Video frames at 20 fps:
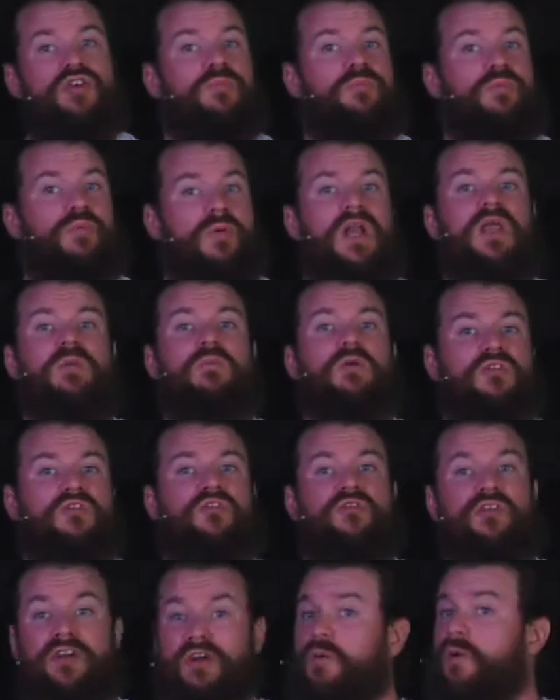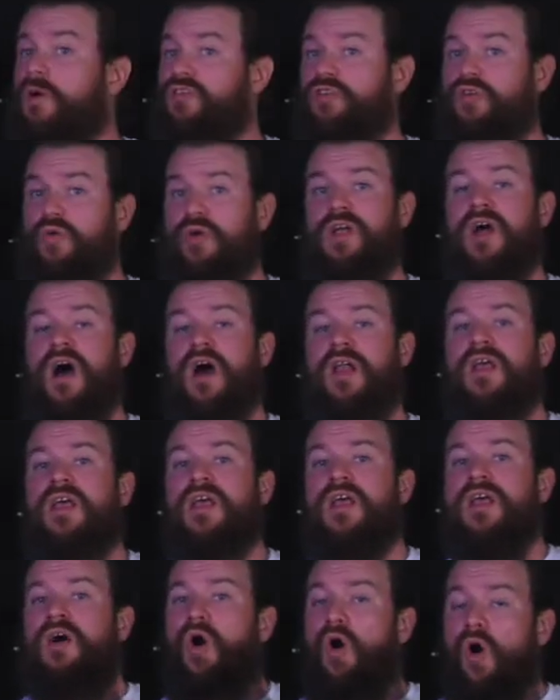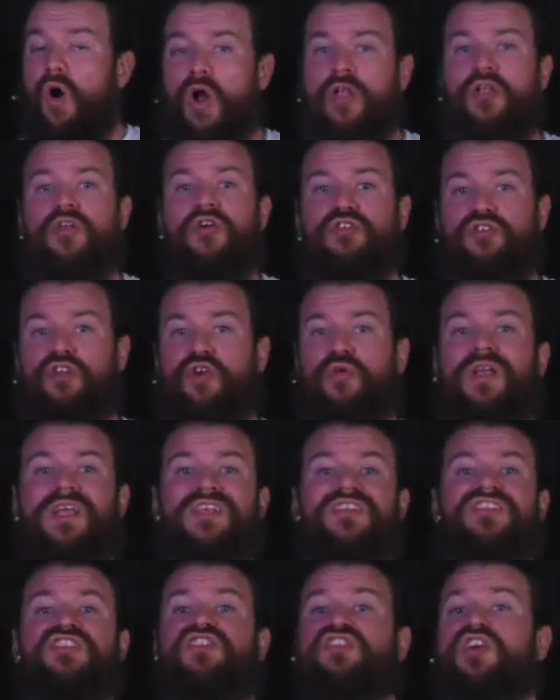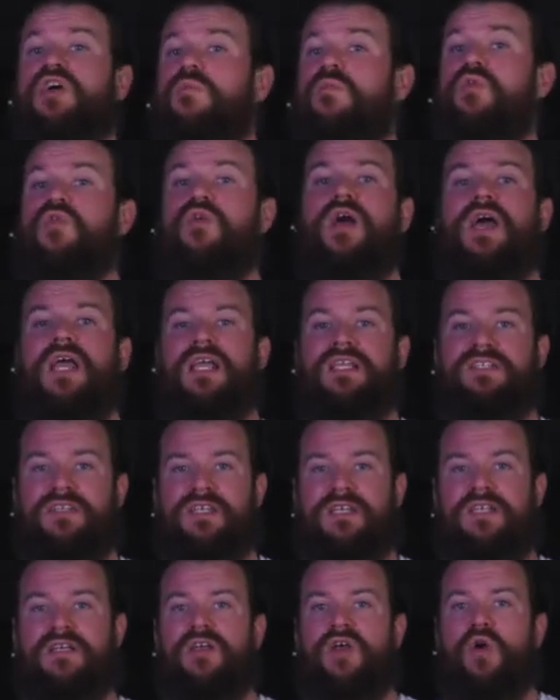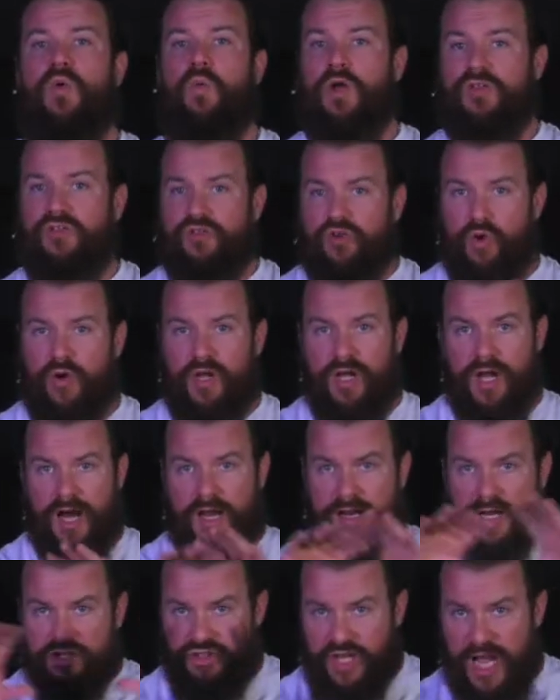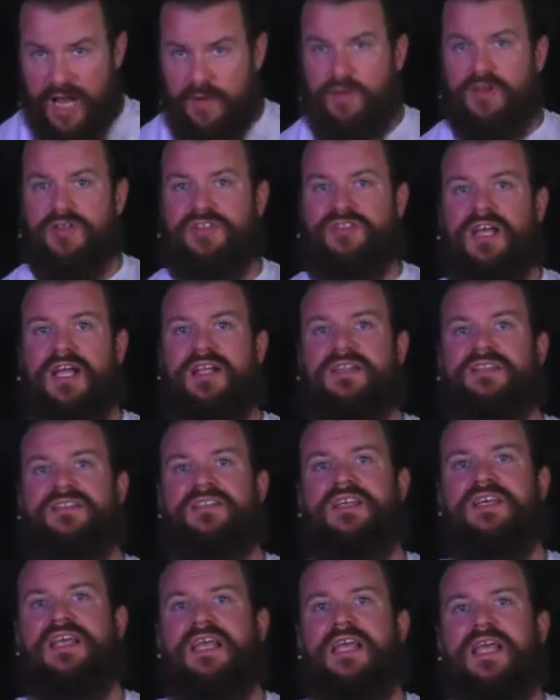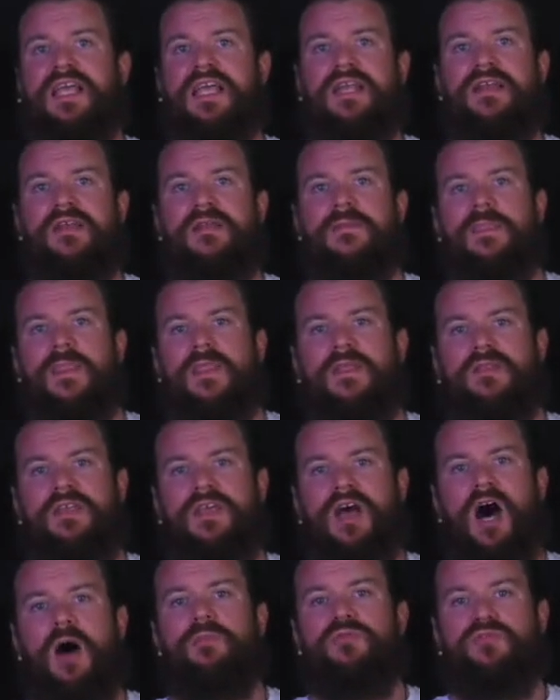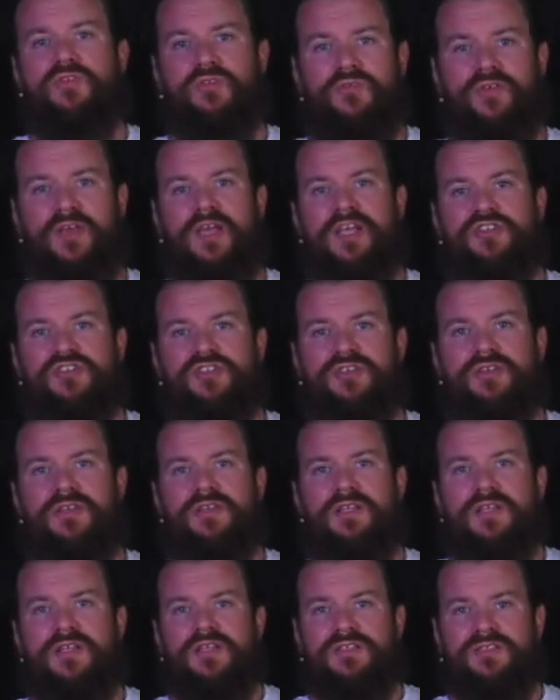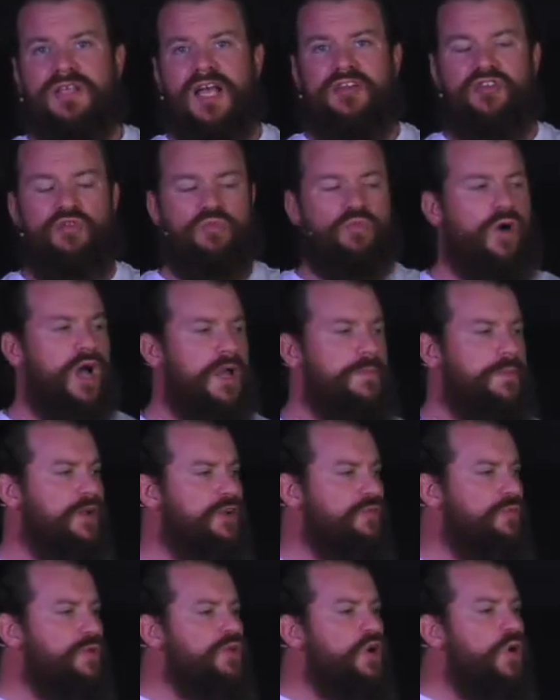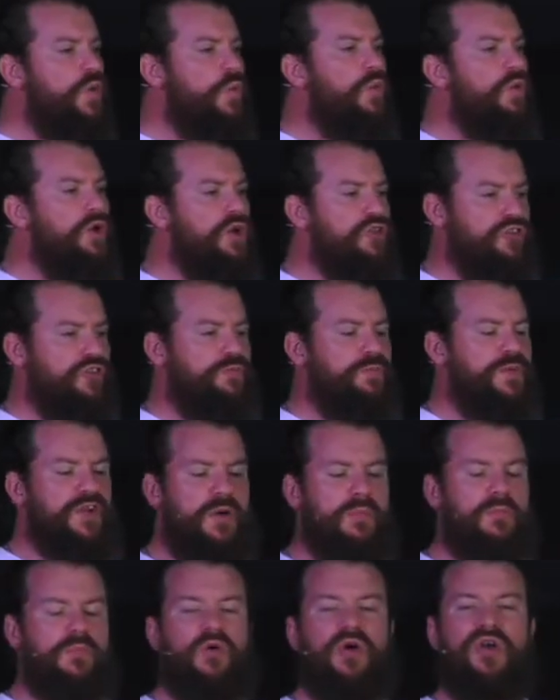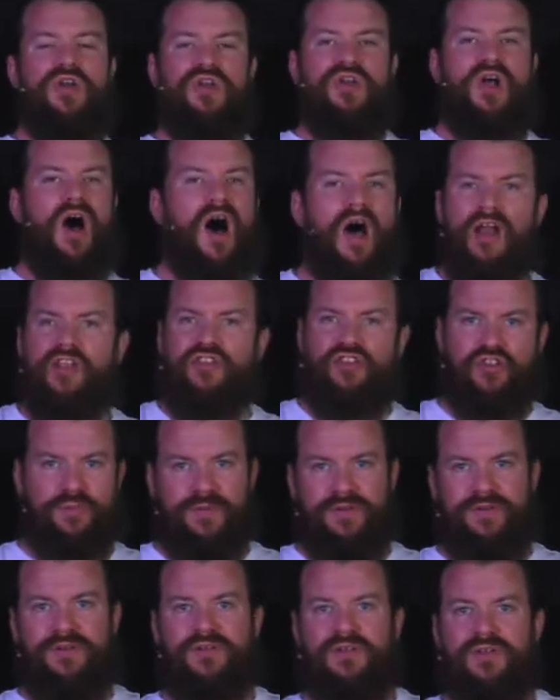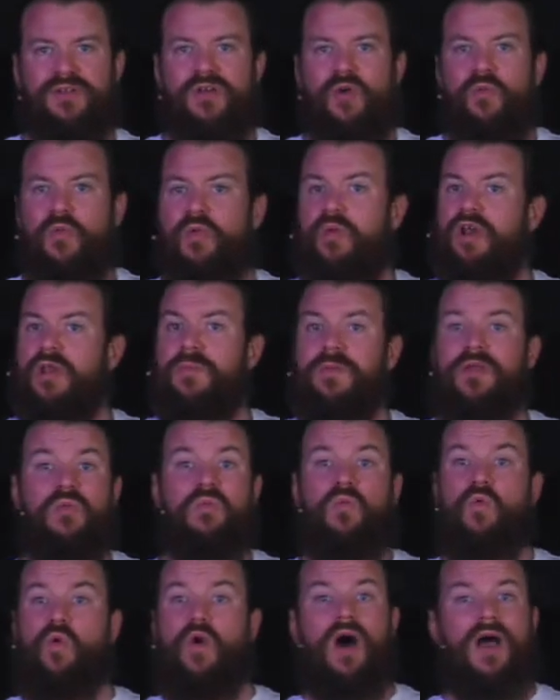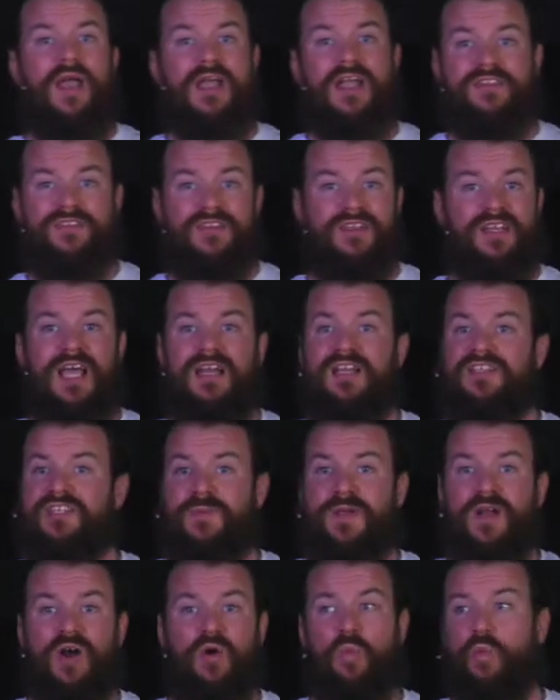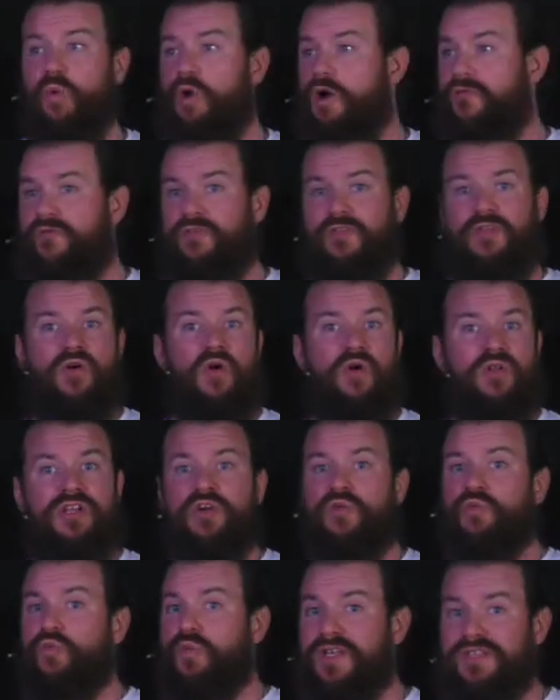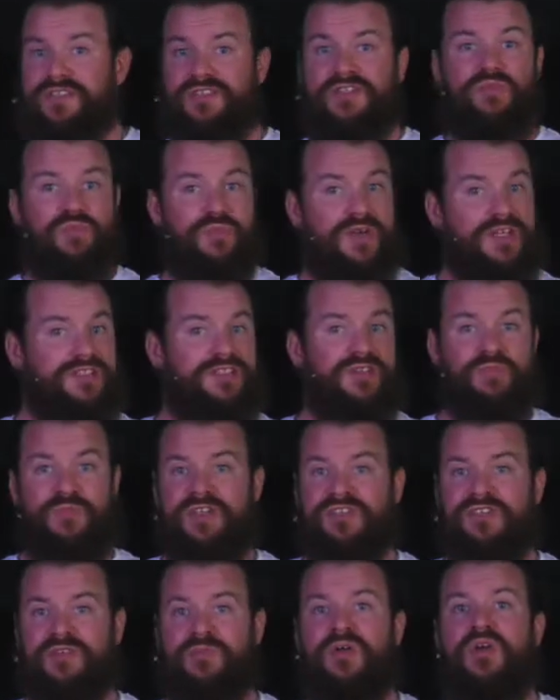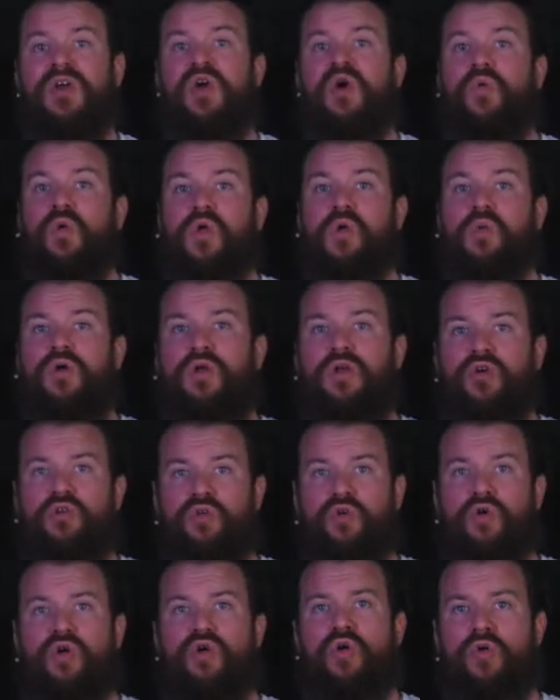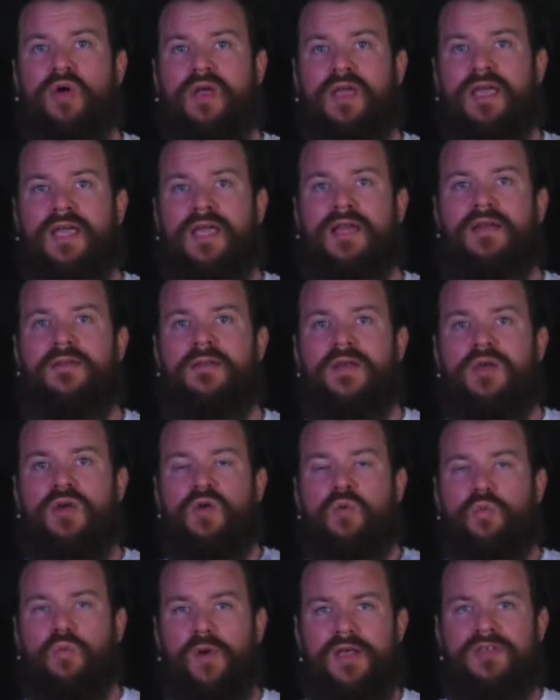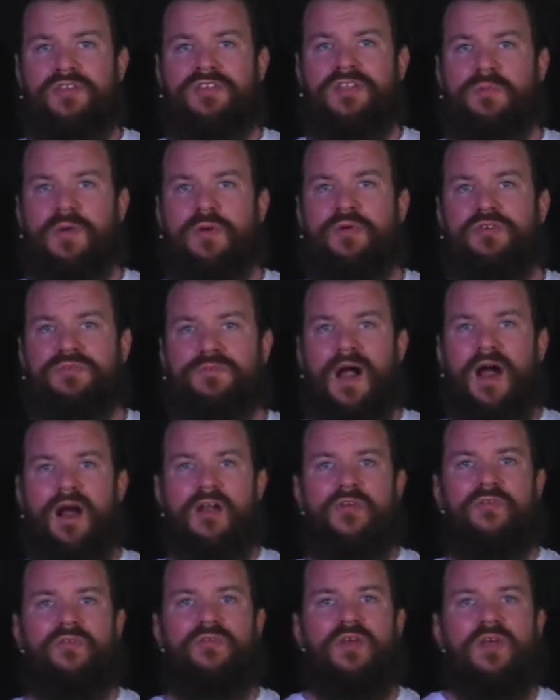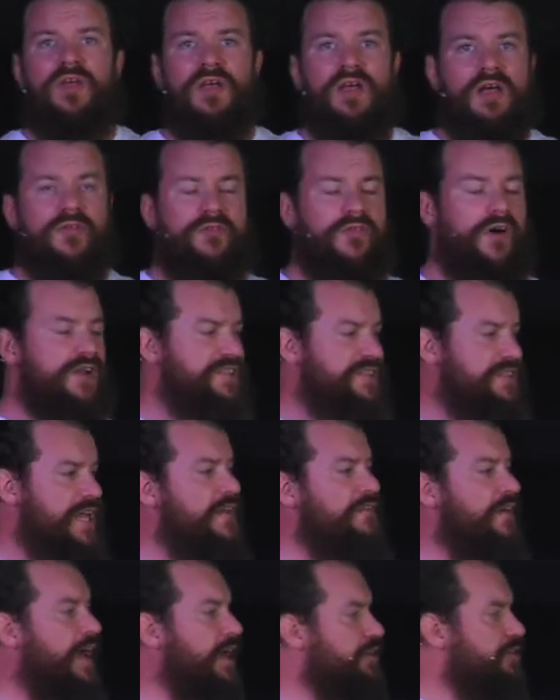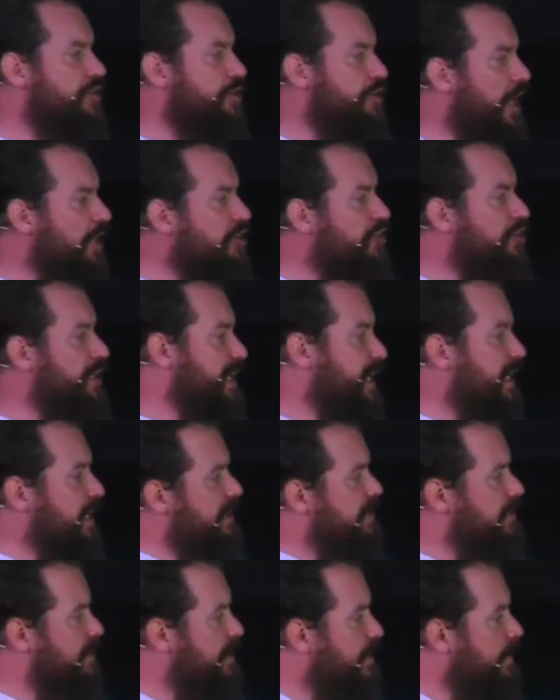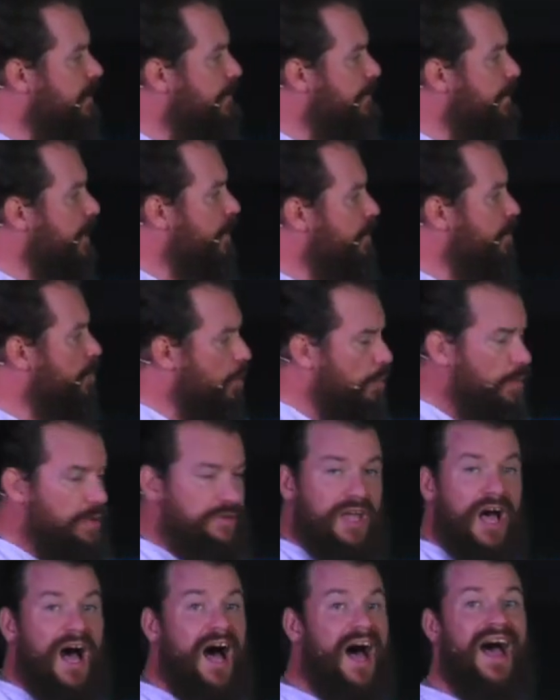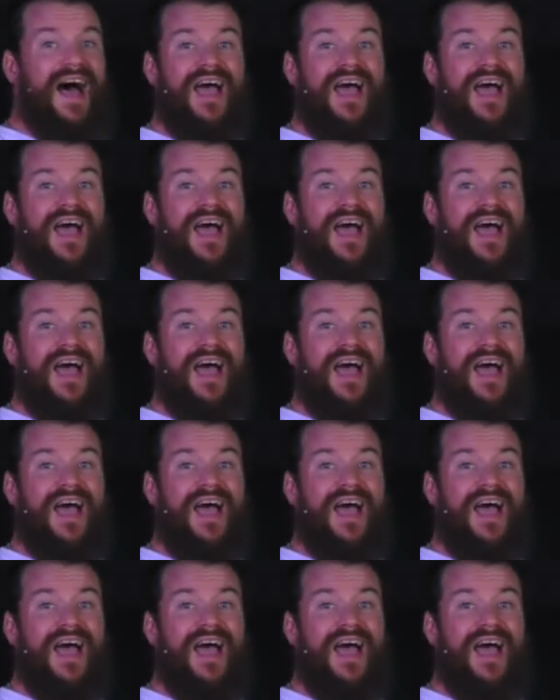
you can pretty much figure out what's going on. All you're doing is summarizing what's going on in a general sense in the observation section. Why? Because we don't want to just become more knowledgeable. We want to become wise. And again, this has been our word for the whole year, wisdom, wisdom, wisdom. We want to grow in wisdom. It was Marilyn Vos Savant, who actually is the woman with the